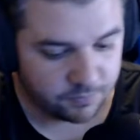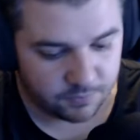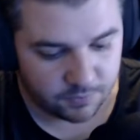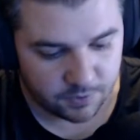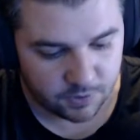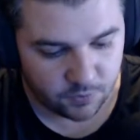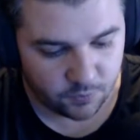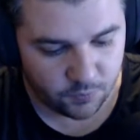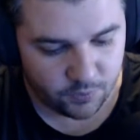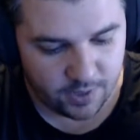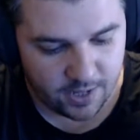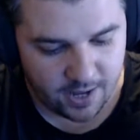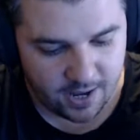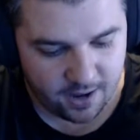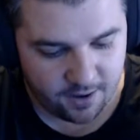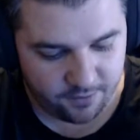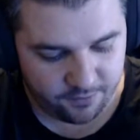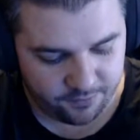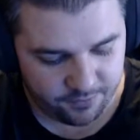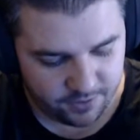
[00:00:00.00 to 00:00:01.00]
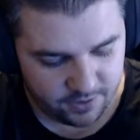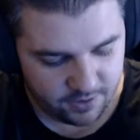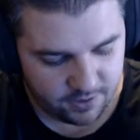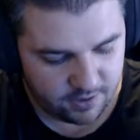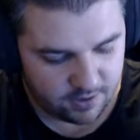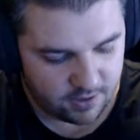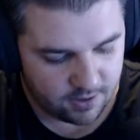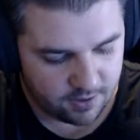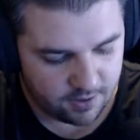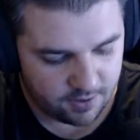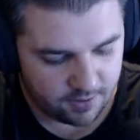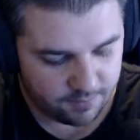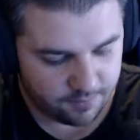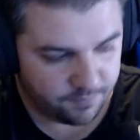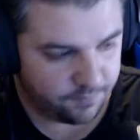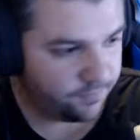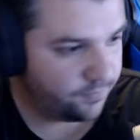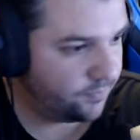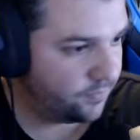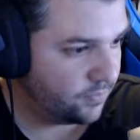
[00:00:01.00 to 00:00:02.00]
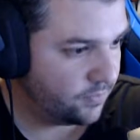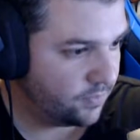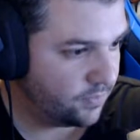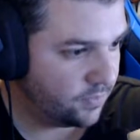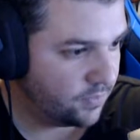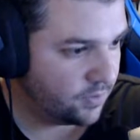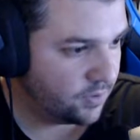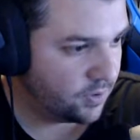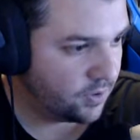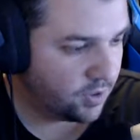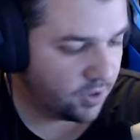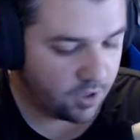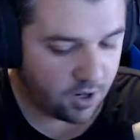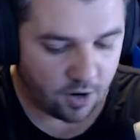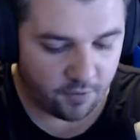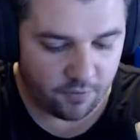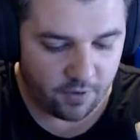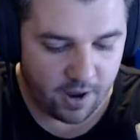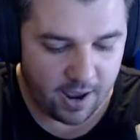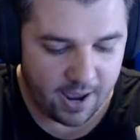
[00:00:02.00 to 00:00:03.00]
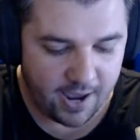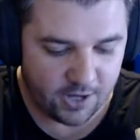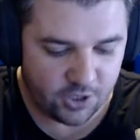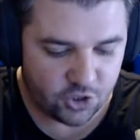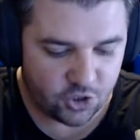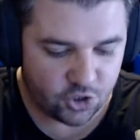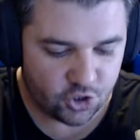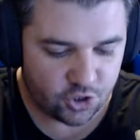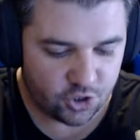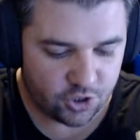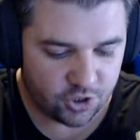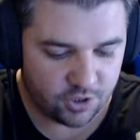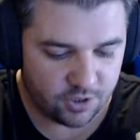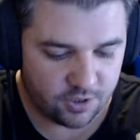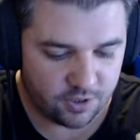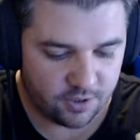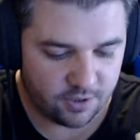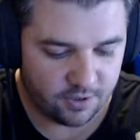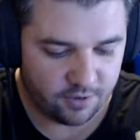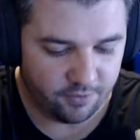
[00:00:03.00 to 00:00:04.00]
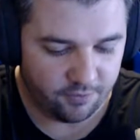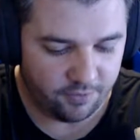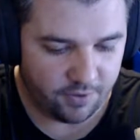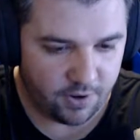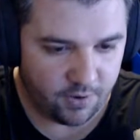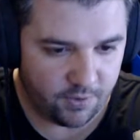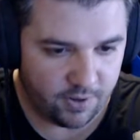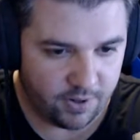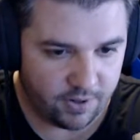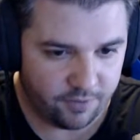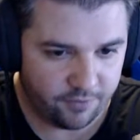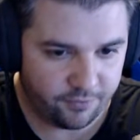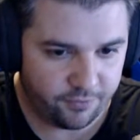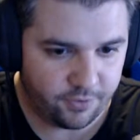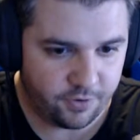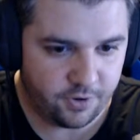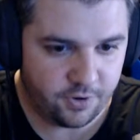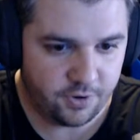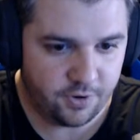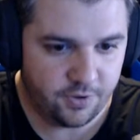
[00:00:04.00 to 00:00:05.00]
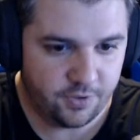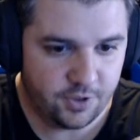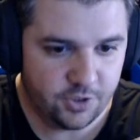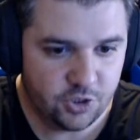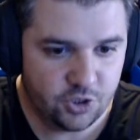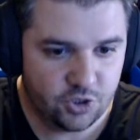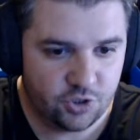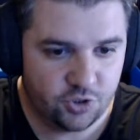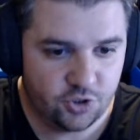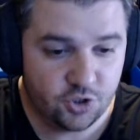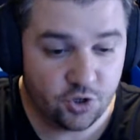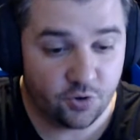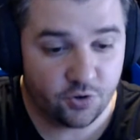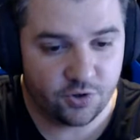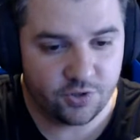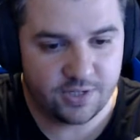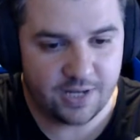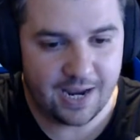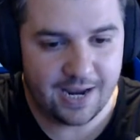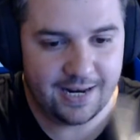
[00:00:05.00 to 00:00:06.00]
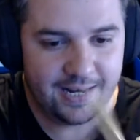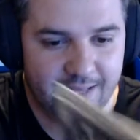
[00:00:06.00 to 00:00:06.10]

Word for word: we have the um, cover H variant for the Joker's eightieth